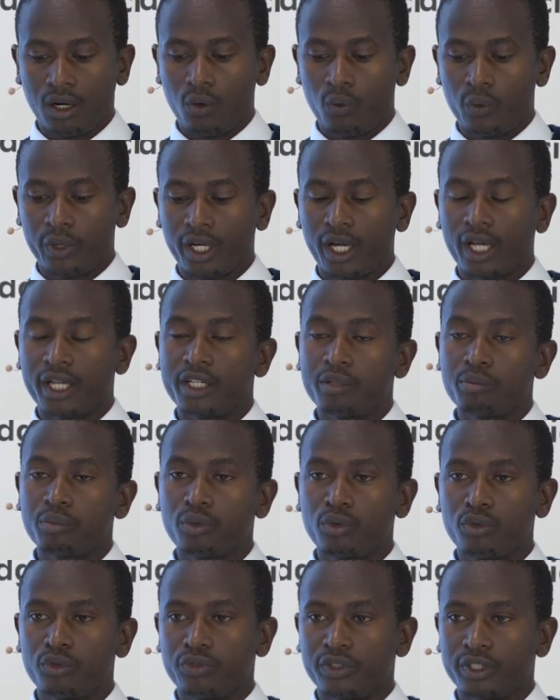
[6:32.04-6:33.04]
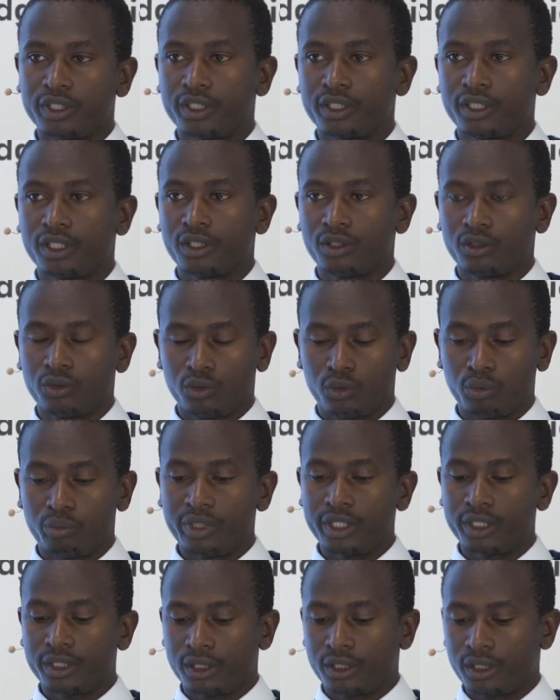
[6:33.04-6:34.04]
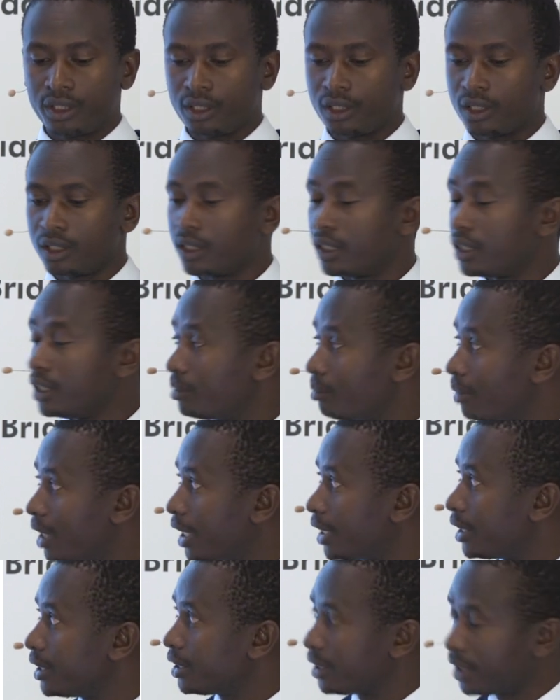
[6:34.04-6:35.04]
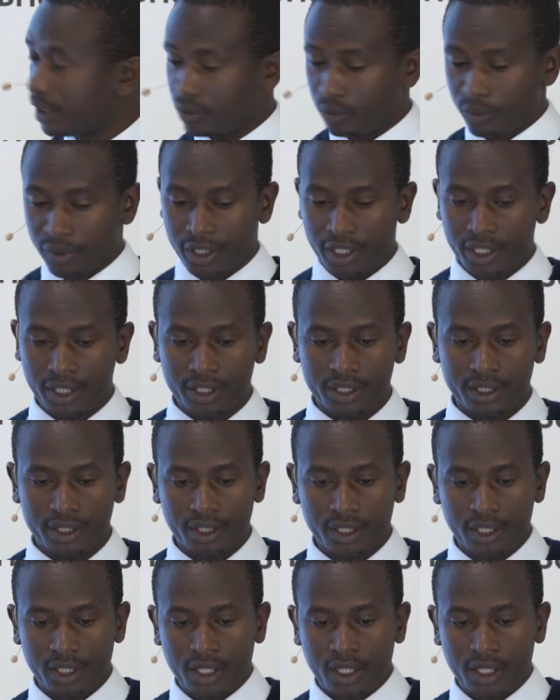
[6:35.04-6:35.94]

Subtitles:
we can improve it to meet the demand that we need,